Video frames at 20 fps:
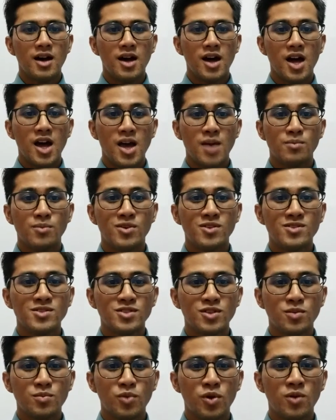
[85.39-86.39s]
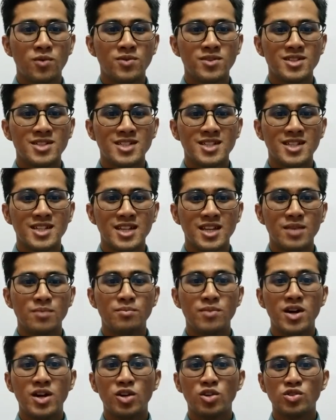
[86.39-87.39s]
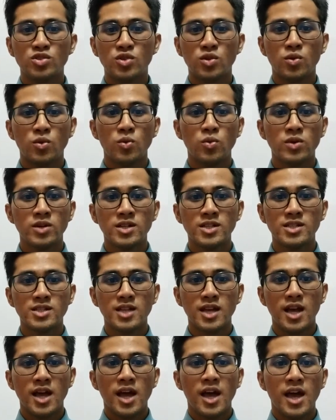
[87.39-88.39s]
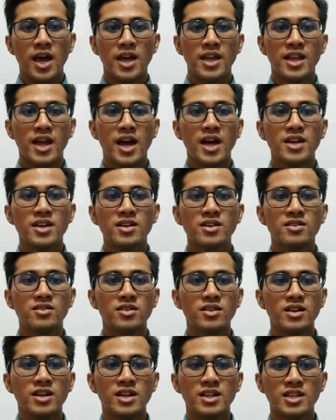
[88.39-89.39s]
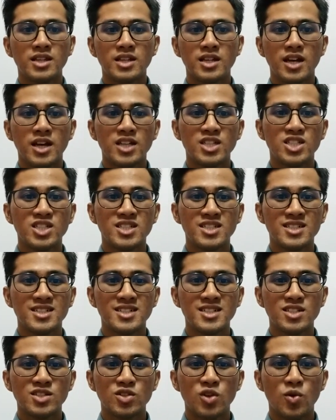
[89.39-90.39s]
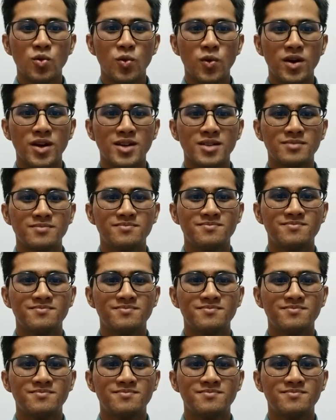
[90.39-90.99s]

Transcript: I am also proficient in Microsoft Word and other related engineering software.